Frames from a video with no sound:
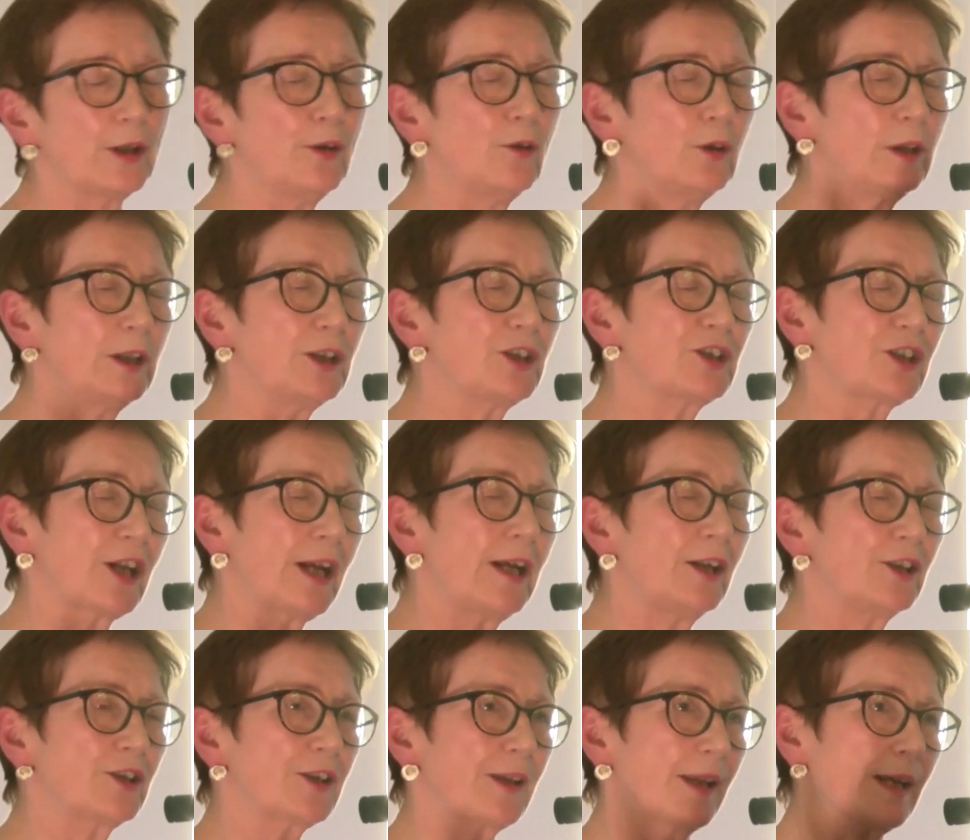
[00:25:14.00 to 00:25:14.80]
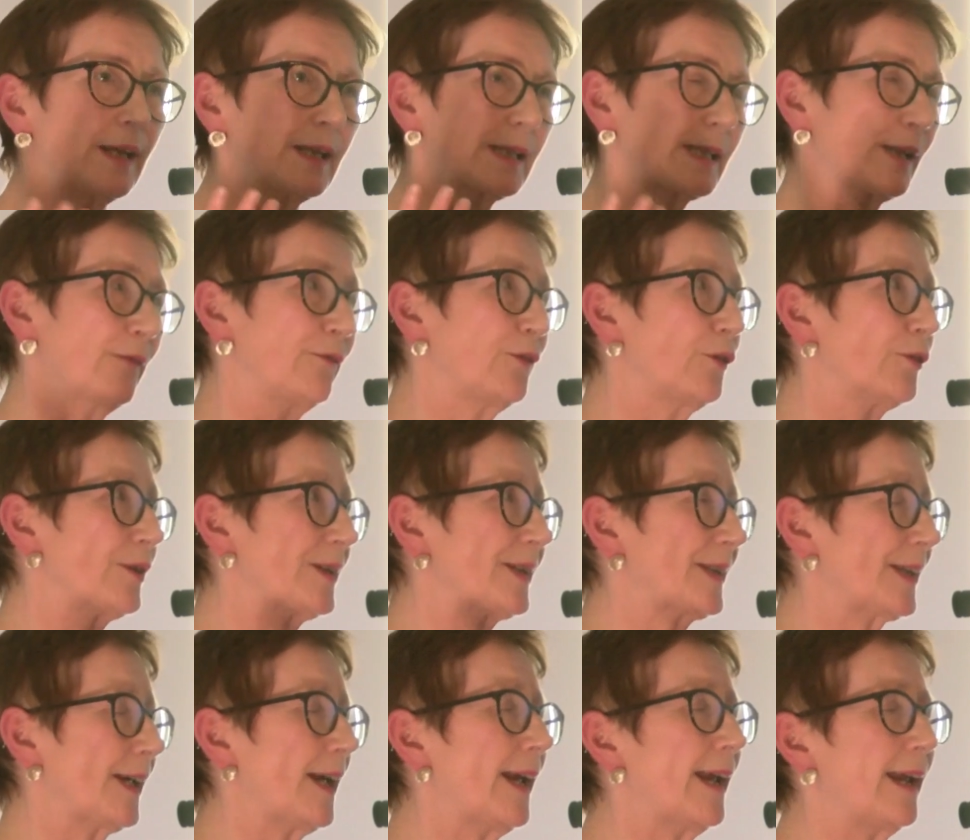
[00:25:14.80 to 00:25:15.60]
can only change things if you're
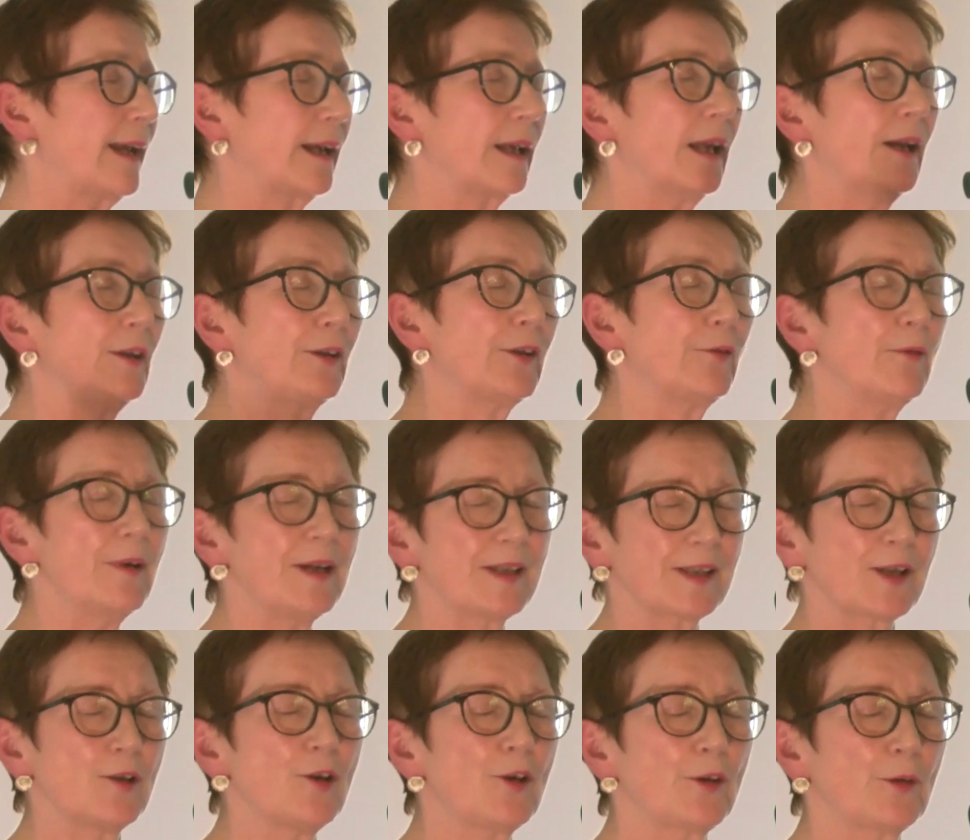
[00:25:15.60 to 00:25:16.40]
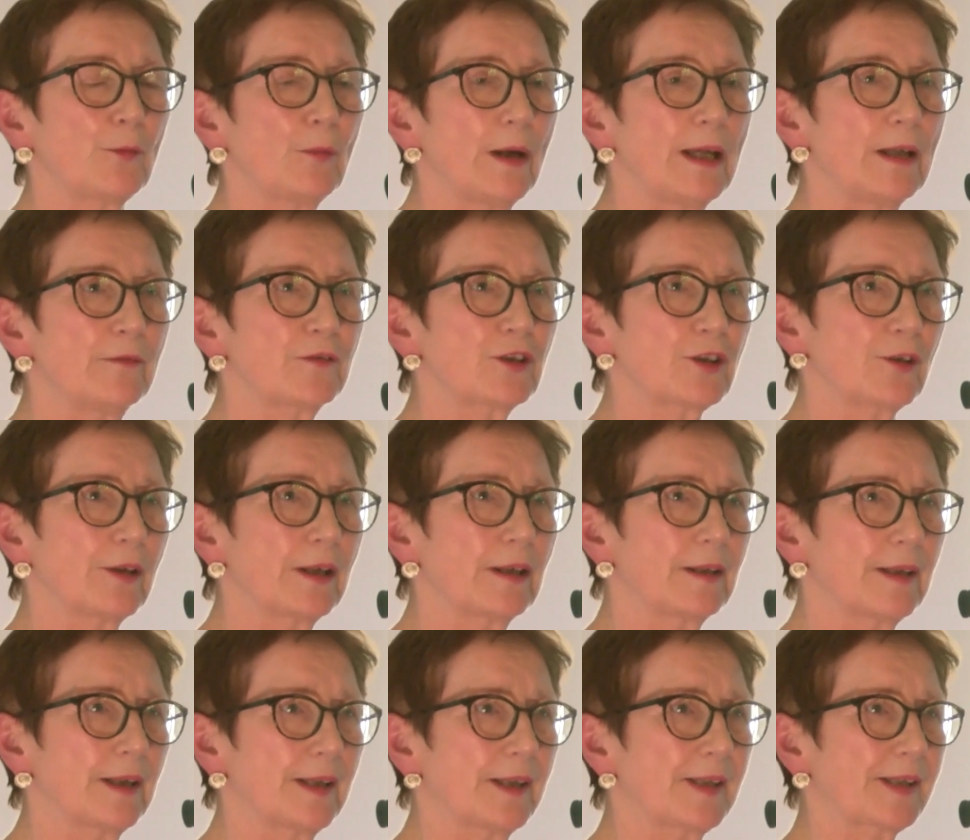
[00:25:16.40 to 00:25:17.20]
saying there is another way of
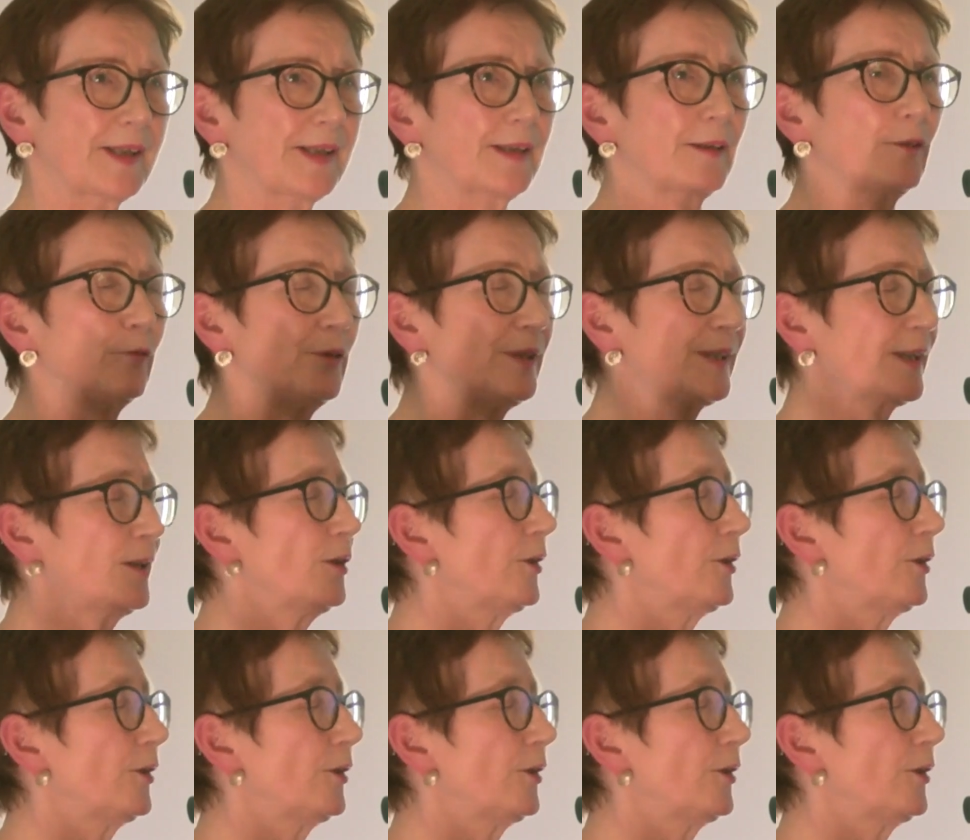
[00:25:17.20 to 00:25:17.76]
doing this, there is